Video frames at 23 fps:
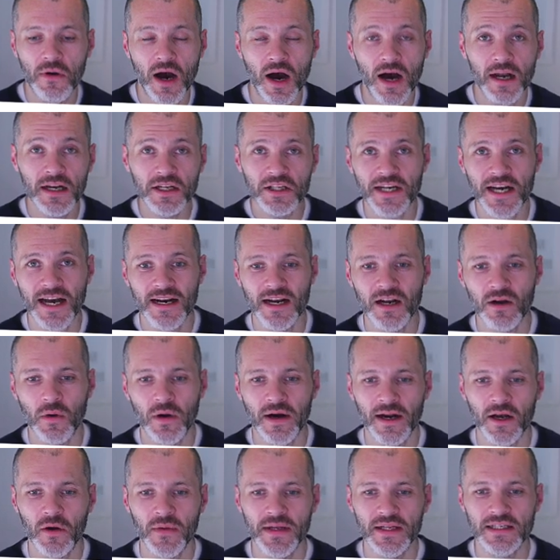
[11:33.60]
on the channel where
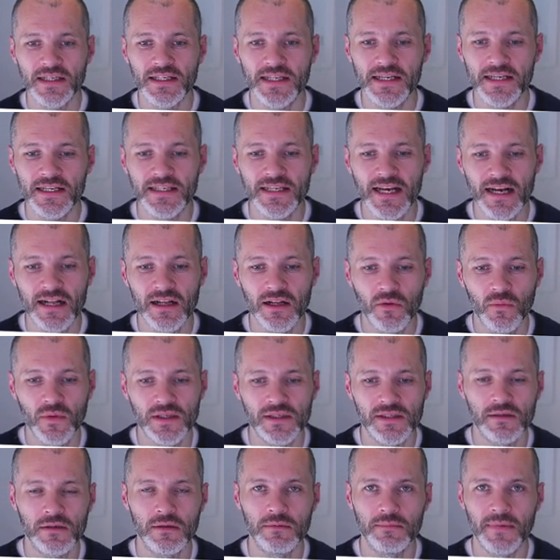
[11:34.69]
I go into detail with
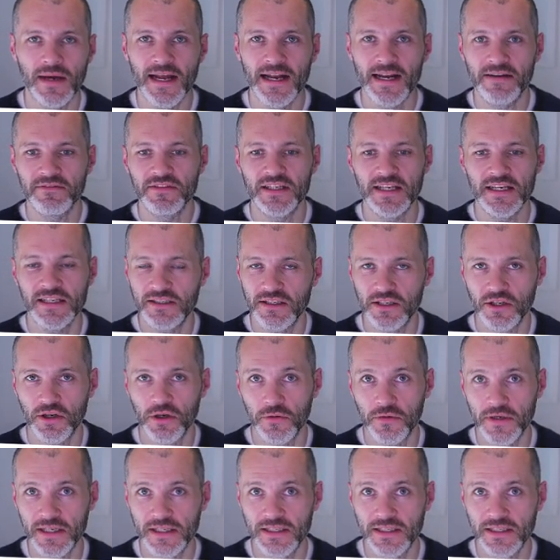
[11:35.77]
some NFT security